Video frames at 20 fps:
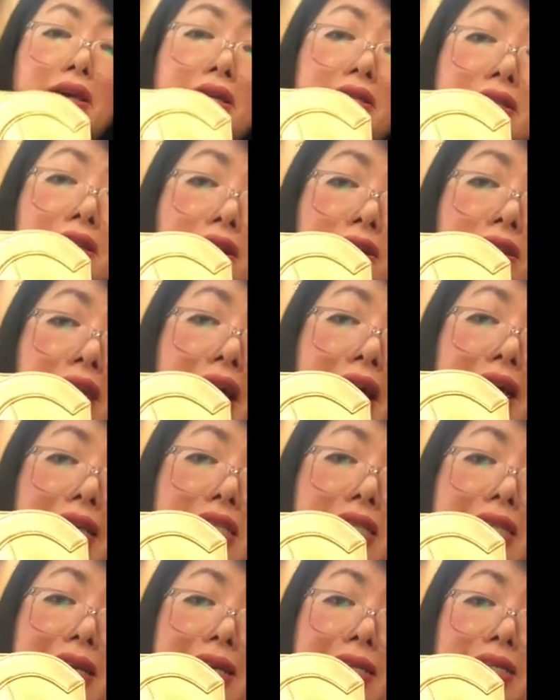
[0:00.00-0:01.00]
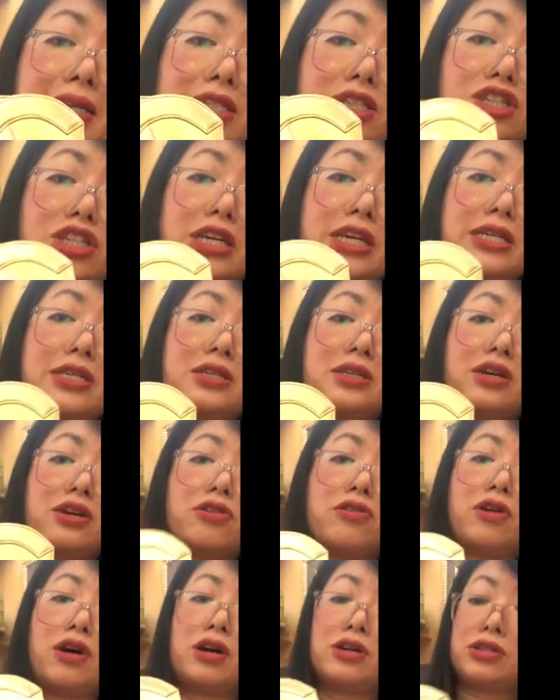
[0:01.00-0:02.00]
So that is six inches
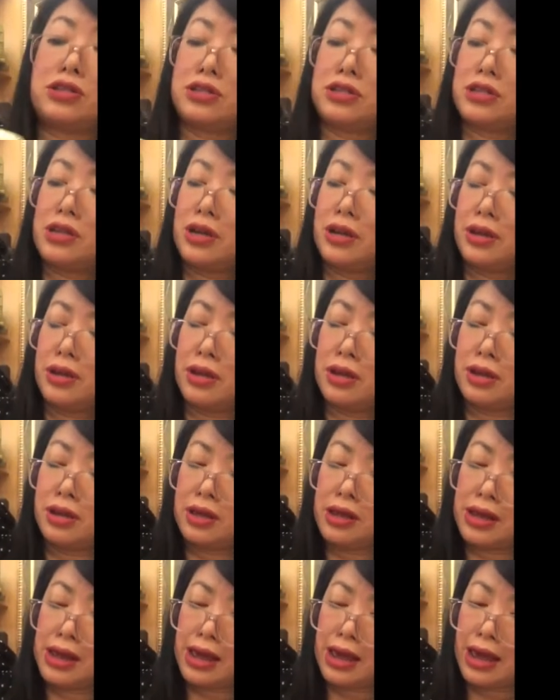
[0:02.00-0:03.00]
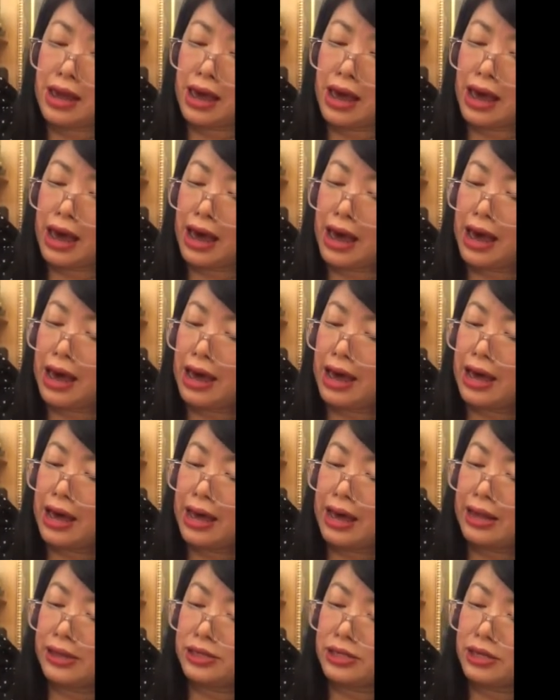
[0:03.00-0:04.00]
across
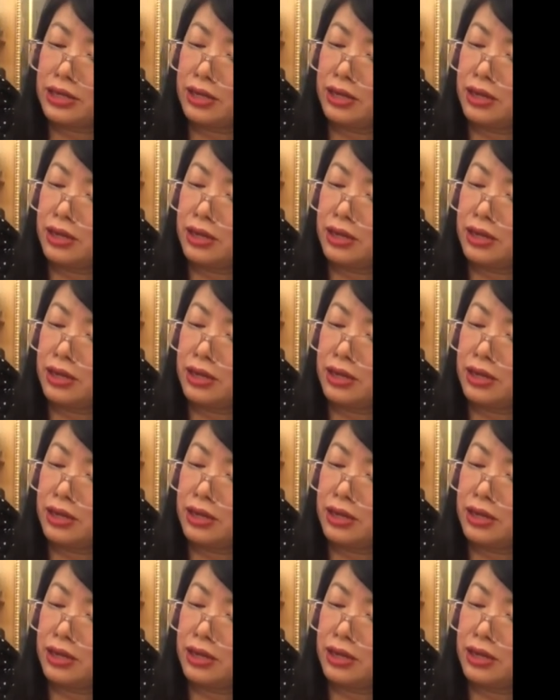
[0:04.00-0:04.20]
and